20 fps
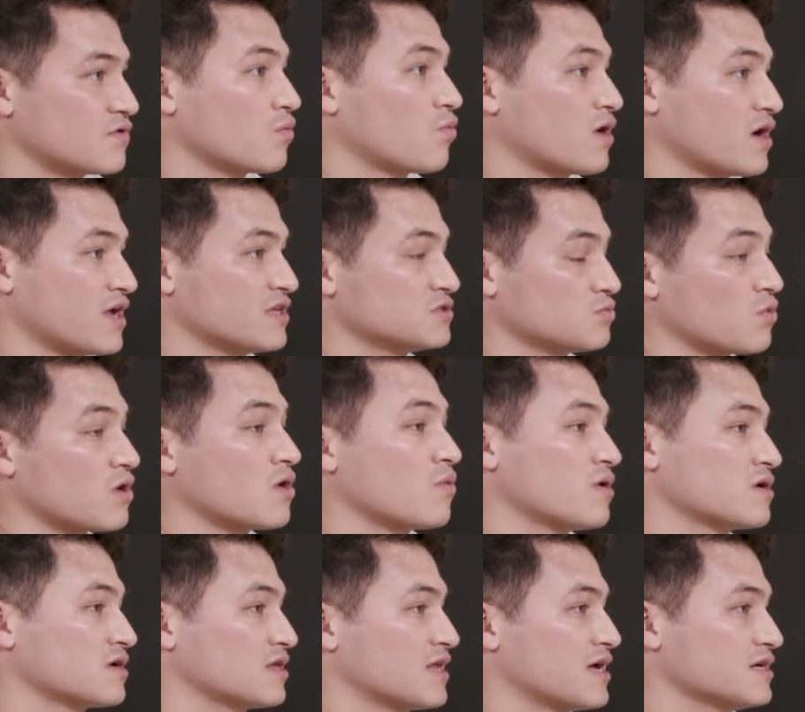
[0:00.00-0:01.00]
It's a
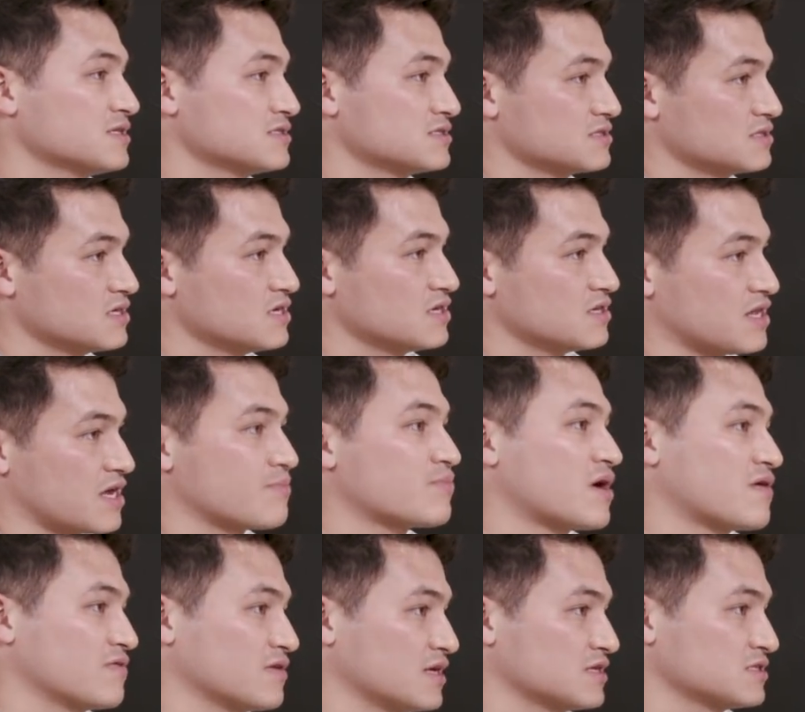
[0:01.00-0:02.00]
one-on-one class. like
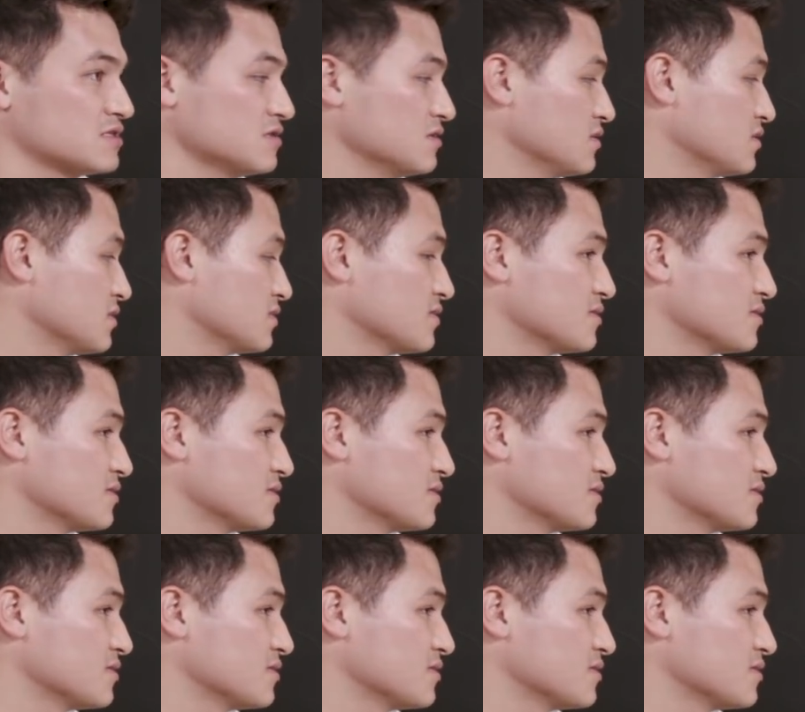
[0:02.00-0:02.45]
private lessons.